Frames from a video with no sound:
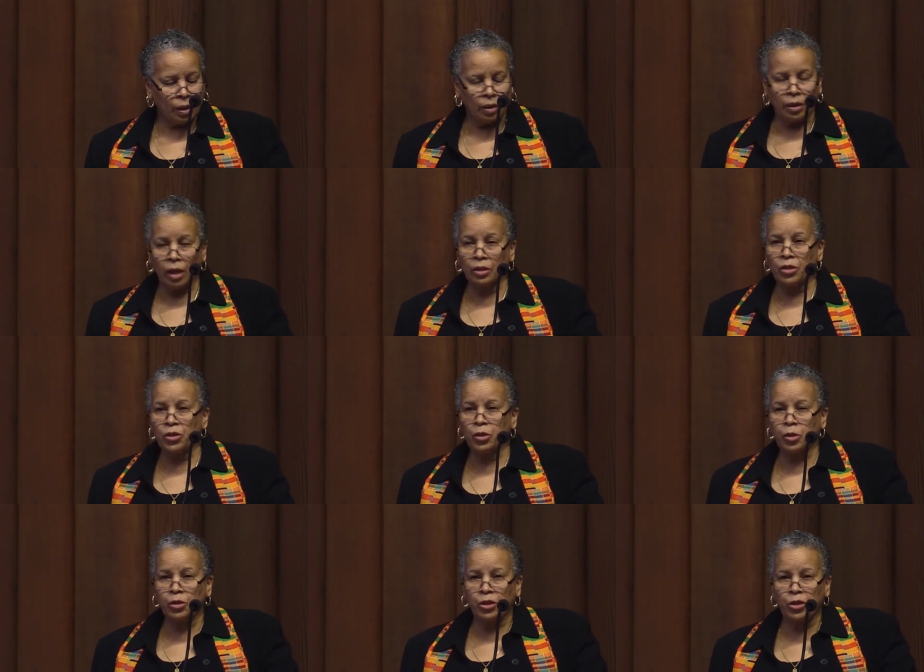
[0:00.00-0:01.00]
Dr.
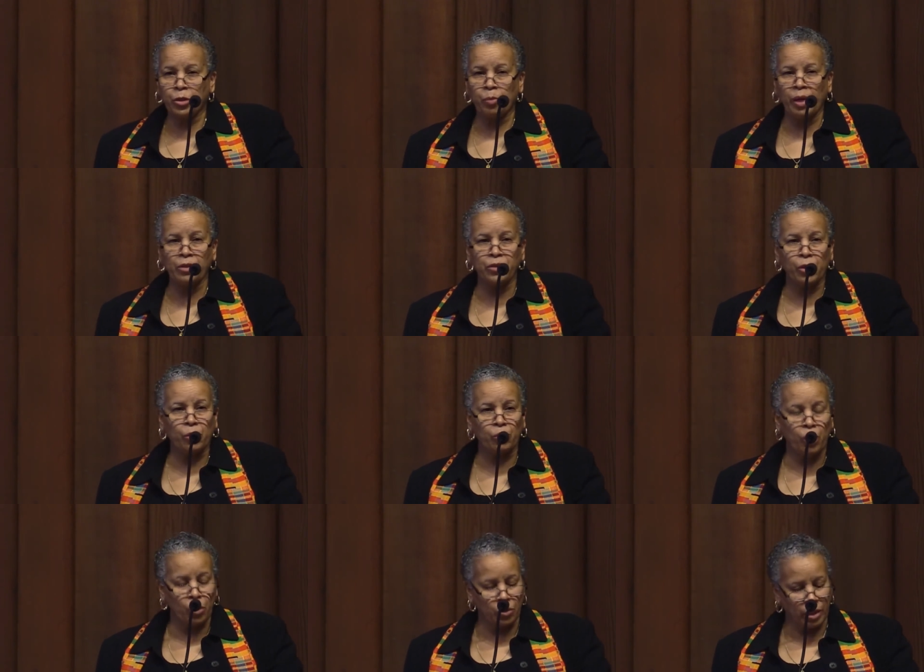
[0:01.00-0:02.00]
Dispenza
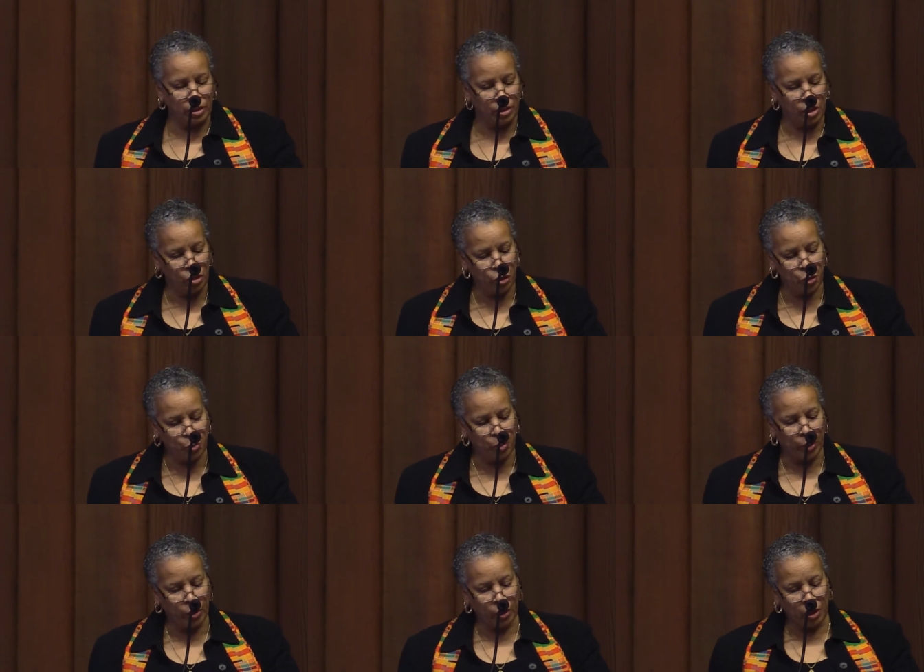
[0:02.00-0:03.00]
wrote in his
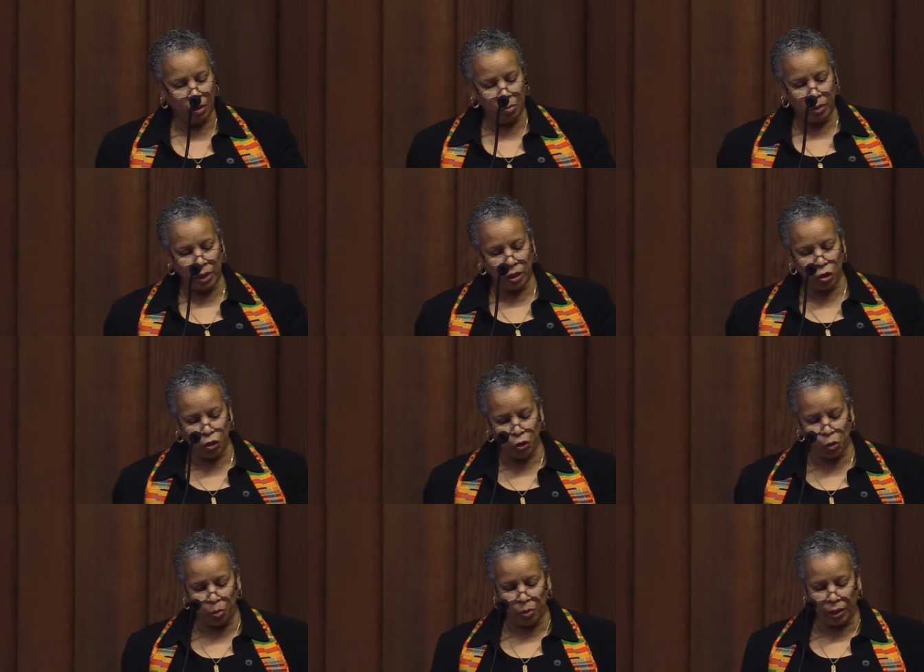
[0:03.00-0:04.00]
book, Being
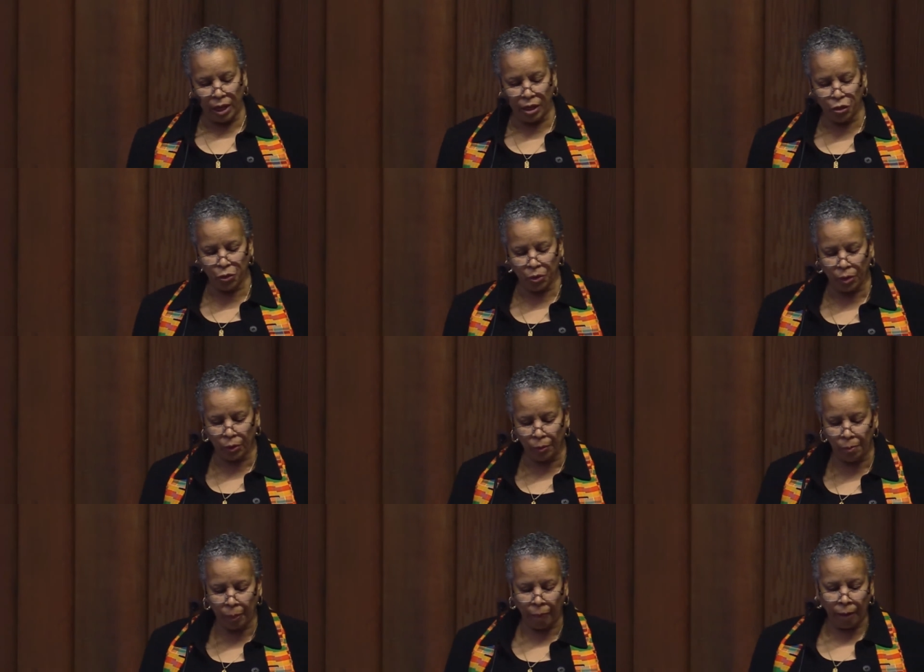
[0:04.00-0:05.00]
Supernatural,
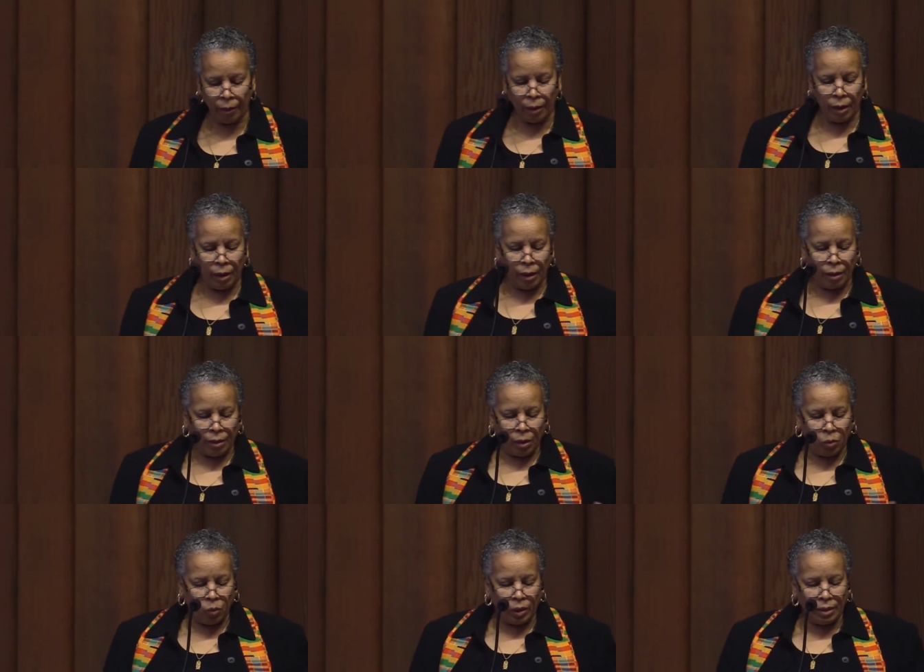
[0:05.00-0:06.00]

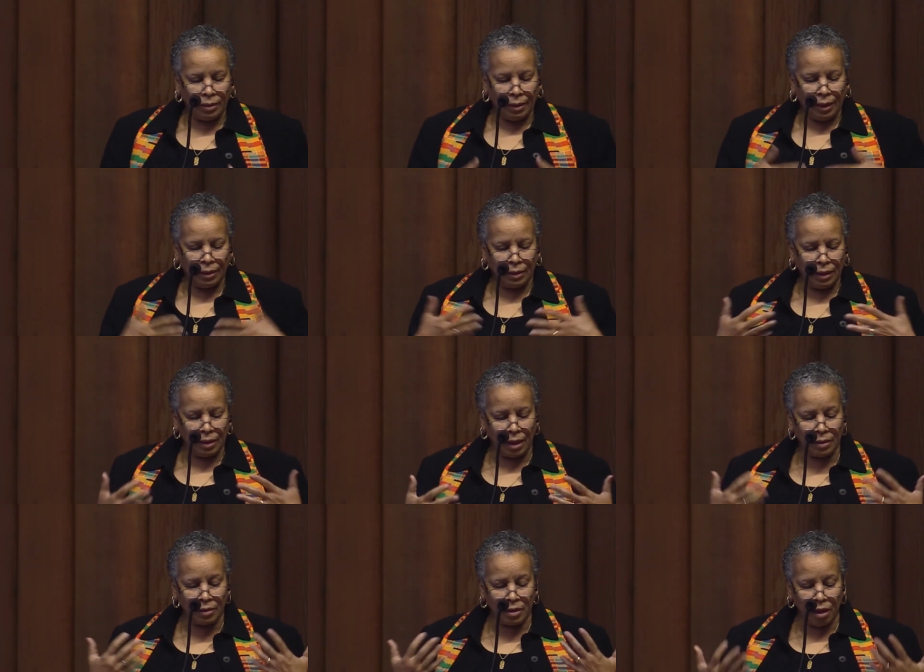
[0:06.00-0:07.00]
that when they can get
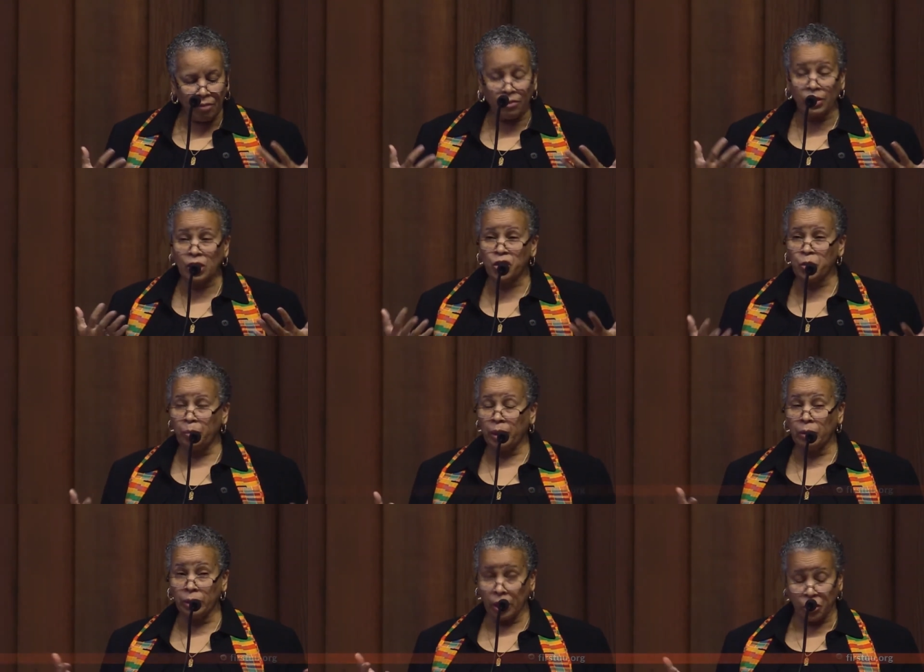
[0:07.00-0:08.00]
enough
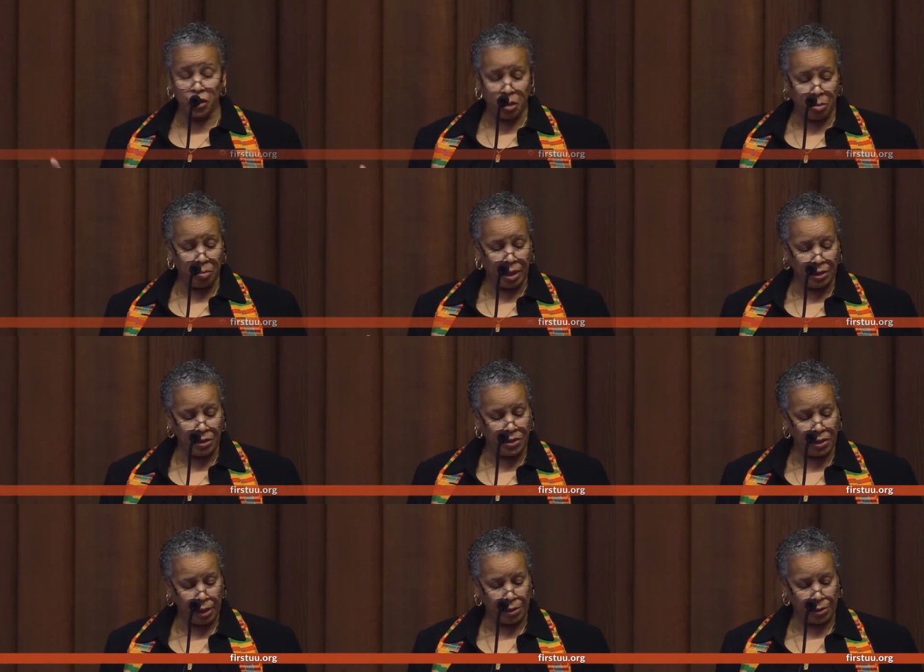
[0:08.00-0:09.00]
experienced
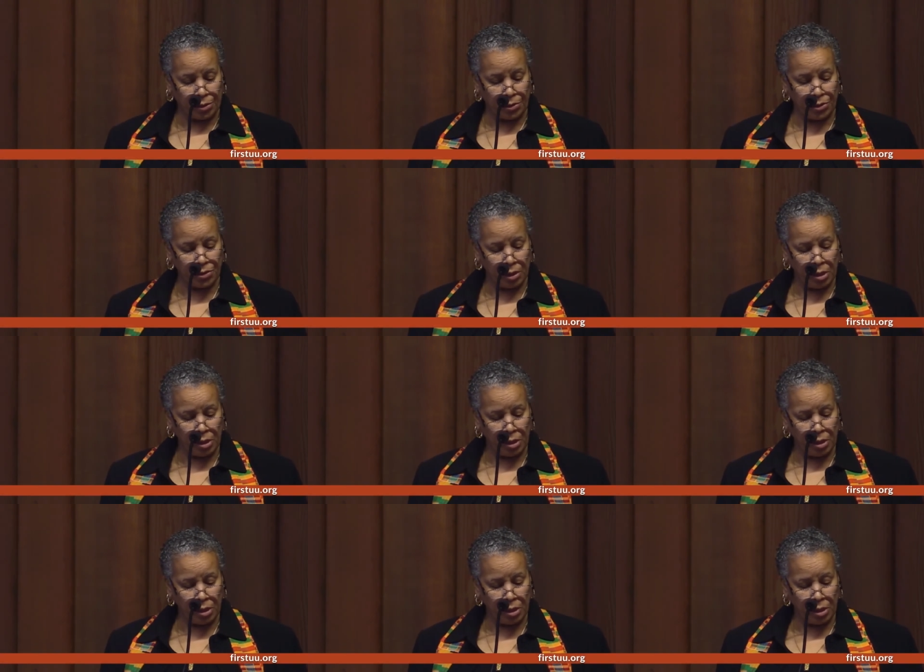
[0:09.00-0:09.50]
meditators